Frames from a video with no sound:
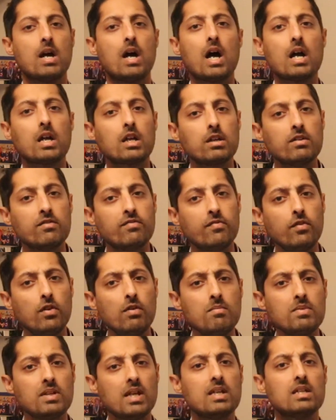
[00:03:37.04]
A
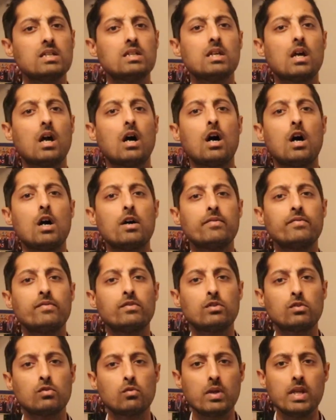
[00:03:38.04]
confirmed ACR of
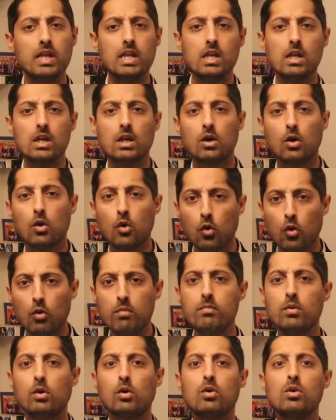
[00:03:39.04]
3 or
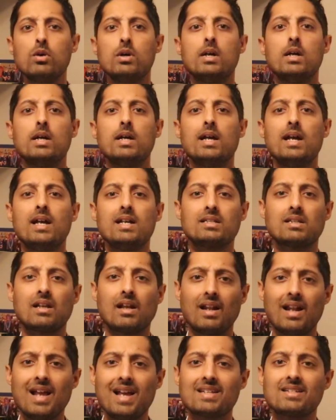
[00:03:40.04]
more is
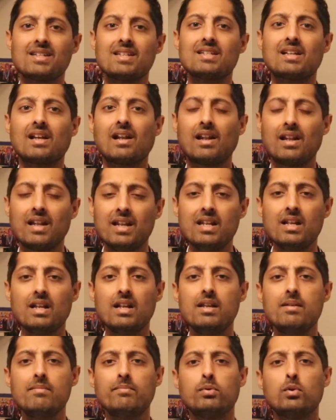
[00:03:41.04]
classed as
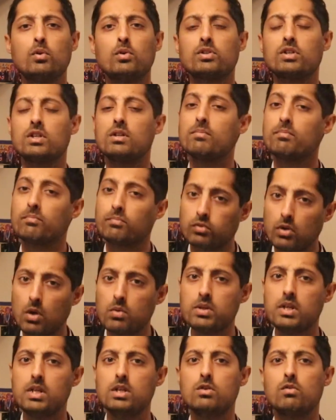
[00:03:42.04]
clinically important
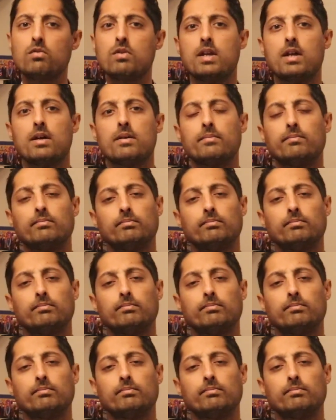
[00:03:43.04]
proteinuria.